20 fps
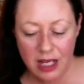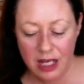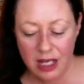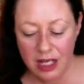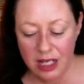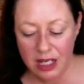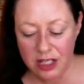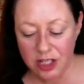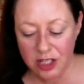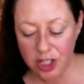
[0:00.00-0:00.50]

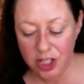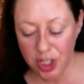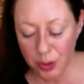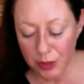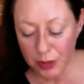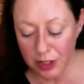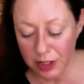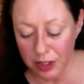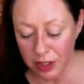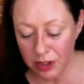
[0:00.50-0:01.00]
You
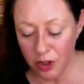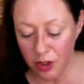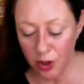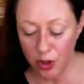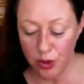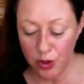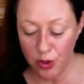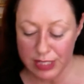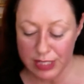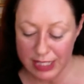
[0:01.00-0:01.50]
would know
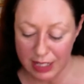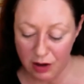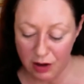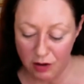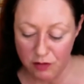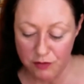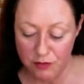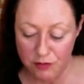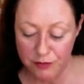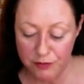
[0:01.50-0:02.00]

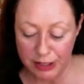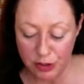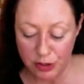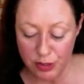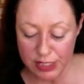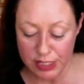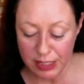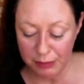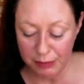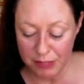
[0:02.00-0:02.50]
yourself that you
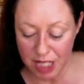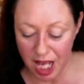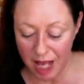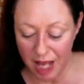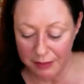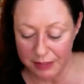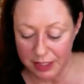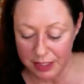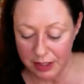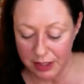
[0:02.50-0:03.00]

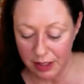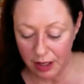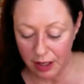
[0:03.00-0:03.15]
sometimes